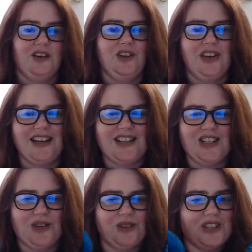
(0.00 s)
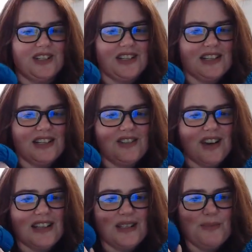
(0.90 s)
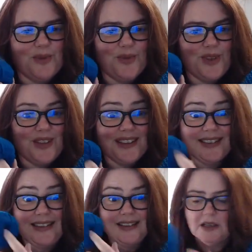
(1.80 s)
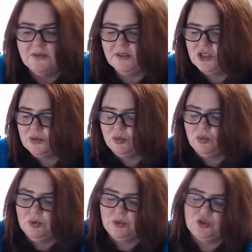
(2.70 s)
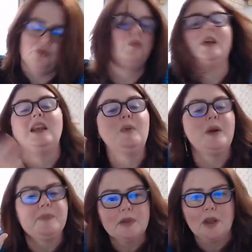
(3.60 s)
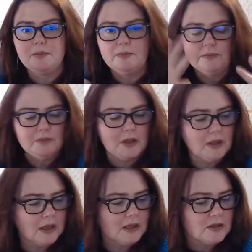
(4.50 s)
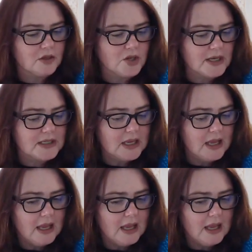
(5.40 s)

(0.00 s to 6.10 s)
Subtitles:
You can actually do it just in a straight smooth in Vintage Abroad and jewel. Anyway, I'm getting sidetracked.